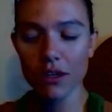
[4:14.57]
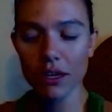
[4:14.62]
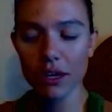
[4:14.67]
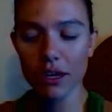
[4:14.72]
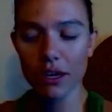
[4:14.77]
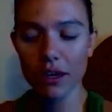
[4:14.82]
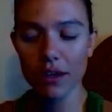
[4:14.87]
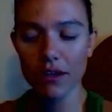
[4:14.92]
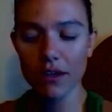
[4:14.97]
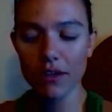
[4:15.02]

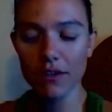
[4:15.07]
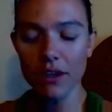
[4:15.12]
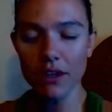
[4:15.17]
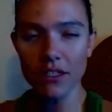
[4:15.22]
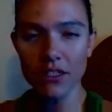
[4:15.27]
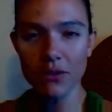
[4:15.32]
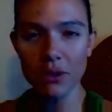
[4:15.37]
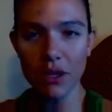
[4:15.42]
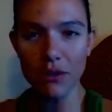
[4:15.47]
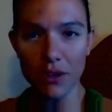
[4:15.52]
uh,
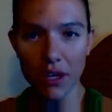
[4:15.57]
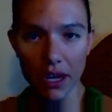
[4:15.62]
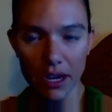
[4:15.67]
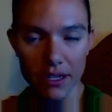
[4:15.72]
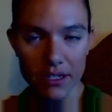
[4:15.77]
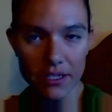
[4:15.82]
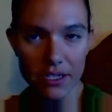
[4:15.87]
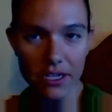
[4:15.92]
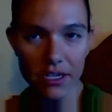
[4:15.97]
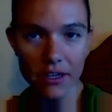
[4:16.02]
toss around the
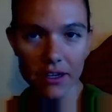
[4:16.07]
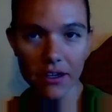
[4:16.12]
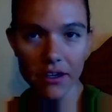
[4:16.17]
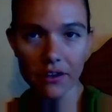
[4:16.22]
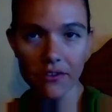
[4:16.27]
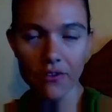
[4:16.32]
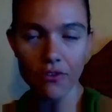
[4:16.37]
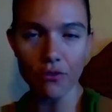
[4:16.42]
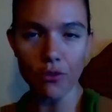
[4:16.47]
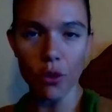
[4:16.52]

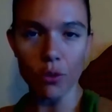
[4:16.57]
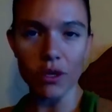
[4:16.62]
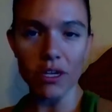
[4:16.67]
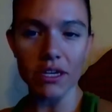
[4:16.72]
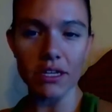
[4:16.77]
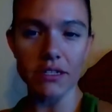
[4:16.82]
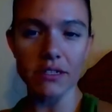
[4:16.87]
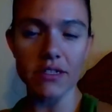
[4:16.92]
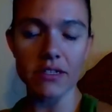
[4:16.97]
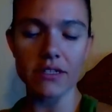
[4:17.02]
idea of
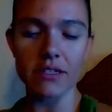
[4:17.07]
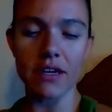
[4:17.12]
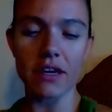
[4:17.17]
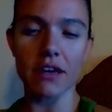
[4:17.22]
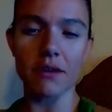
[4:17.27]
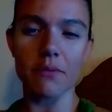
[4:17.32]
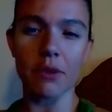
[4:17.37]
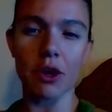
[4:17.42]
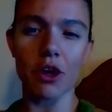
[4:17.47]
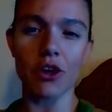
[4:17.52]
throwing in
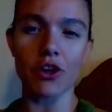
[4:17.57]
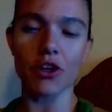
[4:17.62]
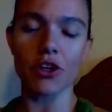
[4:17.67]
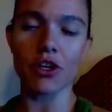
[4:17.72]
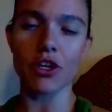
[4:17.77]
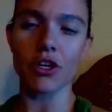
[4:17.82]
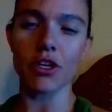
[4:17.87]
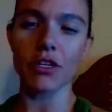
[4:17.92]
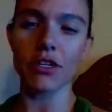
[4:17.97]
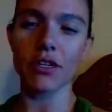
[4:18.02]
some
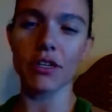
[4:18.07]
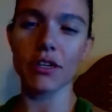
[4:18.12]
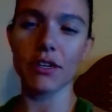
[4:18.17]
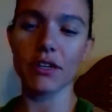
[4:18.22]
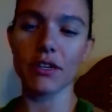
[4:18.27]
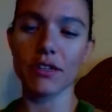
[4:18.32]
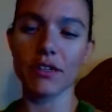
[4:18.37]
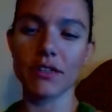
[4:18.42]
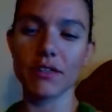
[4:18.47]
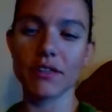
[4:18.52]
harder
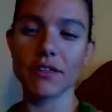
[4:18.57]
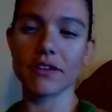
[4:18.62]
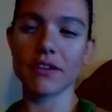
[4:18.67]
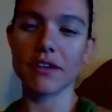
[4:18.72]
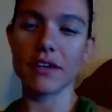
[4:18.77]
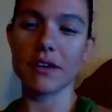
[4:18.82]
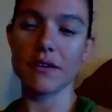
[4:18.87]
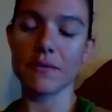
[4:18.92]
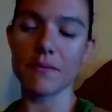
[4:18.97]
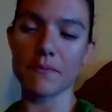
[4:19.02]

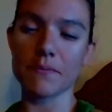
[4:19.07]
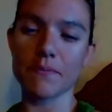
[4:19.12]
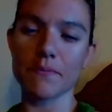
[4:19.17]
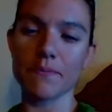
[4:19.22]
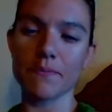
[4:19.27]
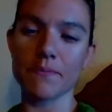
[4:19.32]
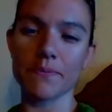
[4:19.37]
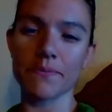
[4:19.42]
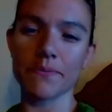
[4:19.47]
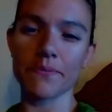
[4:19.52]
um,
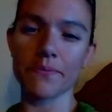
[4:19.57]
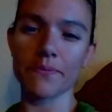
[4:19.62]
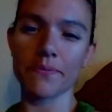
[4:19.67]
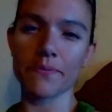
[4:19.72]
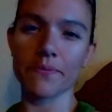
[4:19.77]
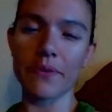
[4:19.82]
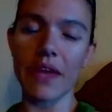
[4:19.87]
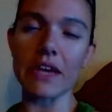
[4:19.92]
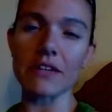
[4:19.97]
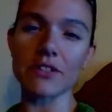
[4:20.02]

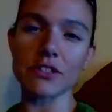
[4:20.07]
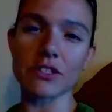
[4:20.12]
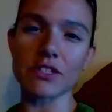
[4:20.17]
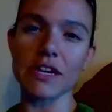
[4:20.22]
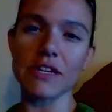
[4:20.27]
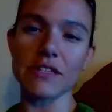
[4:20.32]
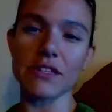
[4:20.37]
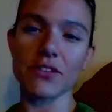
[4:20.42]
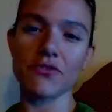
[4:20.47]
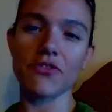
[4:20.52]

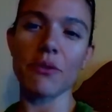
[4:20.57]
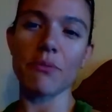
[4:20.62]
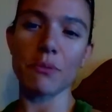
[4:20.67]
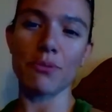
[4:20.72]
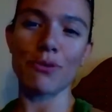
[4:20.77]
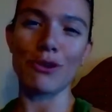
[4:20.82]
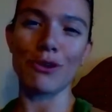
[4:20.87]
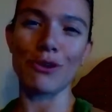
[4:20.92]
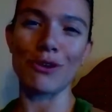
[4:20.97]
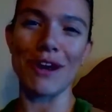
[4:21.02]
exercises from the
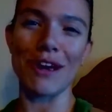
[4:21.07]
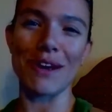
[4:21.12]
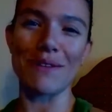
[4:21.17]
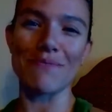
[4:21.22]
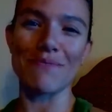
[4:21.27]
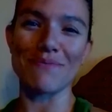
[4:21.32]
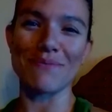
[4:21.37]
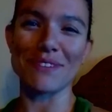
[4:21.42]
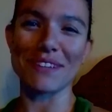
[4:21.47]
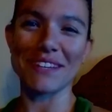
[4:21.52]

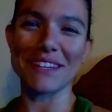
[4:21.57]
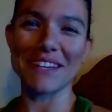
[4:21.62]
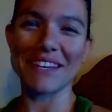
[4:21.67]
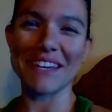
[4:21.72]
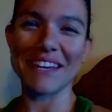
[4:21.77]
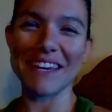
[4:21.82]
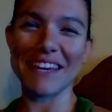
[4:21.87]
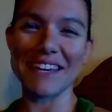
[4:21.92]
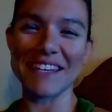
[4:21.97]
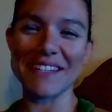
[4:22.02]
program
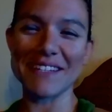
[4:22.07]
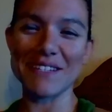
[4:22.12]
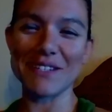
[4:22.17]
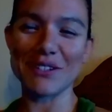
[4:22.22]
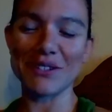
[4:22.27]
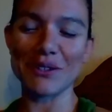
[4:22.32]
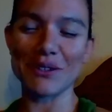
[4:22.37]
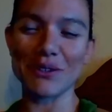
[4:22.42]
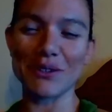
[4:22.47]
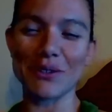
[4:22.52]

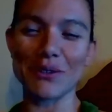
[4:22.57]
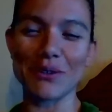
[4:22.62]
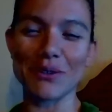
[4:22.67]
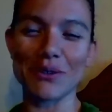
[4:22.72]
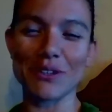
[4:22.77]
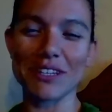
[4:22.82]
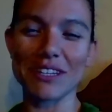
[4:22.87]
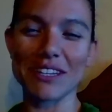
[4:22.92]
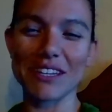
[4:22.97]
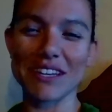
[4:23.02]

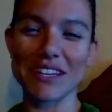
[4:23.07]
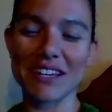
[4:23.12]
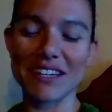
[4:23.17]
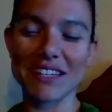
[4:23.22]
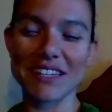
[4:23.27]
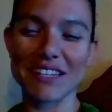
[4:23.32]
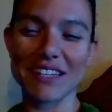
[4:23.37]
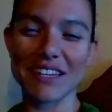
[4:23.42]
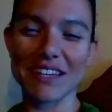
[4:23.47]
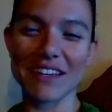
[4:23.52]
into
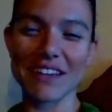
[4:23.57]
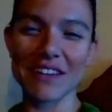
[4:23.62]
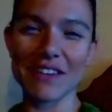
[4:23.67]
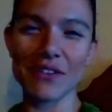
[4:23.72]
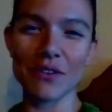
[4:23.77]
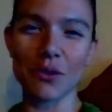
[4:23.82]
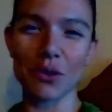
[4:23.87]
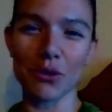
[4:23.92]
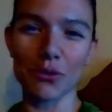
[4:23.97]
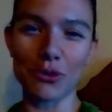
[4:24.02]

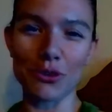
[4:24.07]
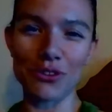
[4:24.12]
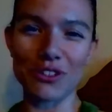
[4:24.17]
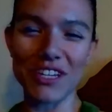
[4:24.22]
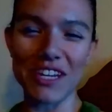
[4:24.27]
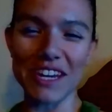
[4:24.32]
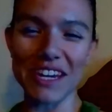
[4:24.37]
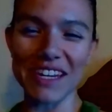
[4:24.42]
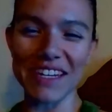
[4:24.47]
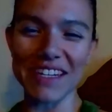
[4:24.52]
your
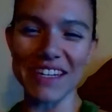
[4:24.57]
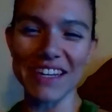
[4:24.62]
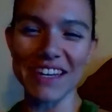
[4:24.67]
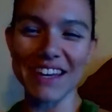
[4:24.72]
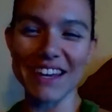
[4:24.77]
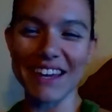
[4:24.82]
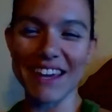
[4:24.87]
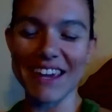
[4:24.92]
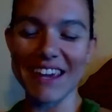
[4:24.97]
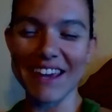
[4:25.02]
routine.
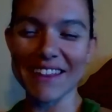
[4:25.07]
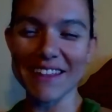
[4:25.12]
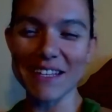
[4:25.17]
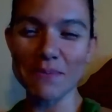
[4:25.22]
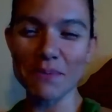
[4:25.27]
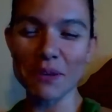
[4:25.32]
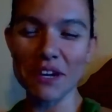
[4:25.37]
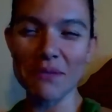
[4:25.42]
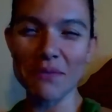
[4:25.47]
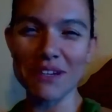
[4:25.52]
And
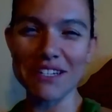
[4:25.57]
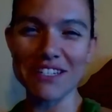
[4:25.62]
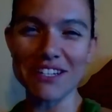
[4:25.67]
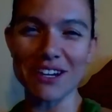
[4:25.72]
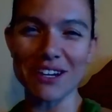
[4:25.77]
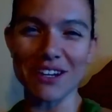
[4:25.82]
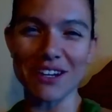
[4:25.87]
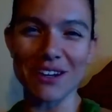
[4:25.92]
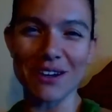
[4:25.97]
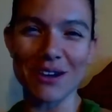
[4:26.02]
that's pretty much
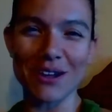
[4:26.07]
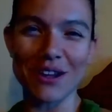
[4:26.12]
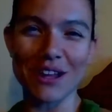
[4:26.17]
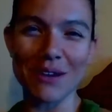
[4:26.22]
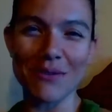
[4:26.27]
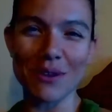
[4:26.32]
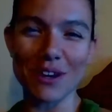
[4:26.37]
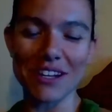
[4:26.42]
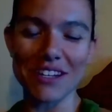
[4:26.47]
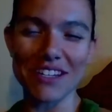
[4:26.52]
all
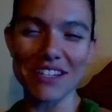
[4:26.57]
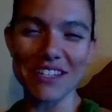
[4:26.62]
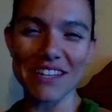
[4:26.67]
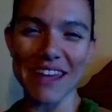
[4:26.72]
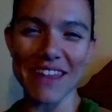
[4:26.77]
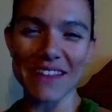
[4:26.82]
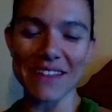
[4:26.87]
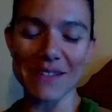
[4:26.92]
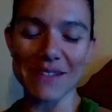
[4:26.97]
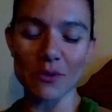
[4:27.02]
I wanted to
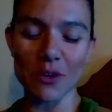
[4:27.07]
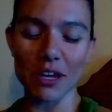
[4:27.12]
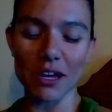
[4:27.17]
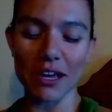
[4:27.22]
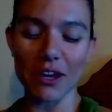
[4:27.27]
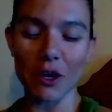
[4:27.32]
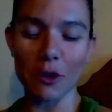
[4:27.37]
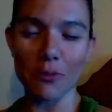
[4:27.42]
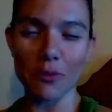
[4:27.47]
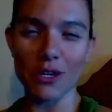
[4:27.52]
say this
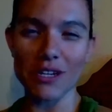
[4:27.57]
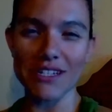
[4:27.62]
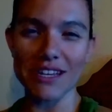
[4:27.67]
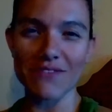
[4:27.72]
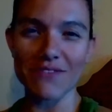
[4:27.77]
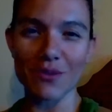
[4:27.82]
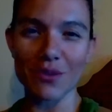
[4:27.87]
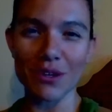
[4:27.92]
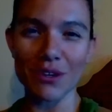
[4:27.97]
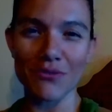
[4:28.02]
morning. I hope you guys
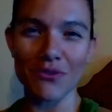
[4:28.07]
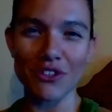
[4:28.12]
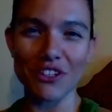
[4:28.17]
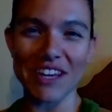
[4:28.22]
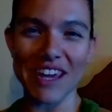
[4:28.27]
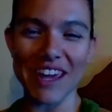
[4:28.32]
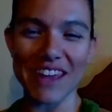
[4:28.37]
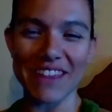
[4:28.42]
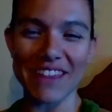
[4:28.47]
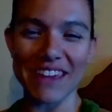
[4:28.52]
have a wonderful
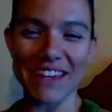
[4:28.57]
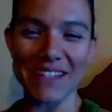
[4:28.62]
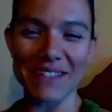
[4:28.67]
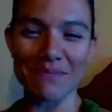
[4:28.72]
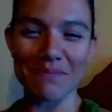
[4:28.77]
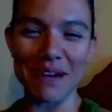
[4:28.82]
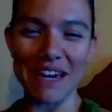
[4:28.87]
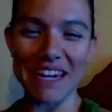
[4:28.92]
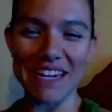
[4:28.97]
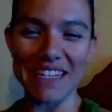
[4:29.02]
day.
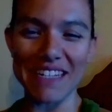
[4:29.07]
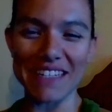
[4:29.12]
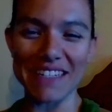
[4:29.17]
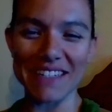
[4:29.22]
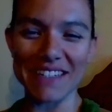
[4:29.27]
Thanks. Bye.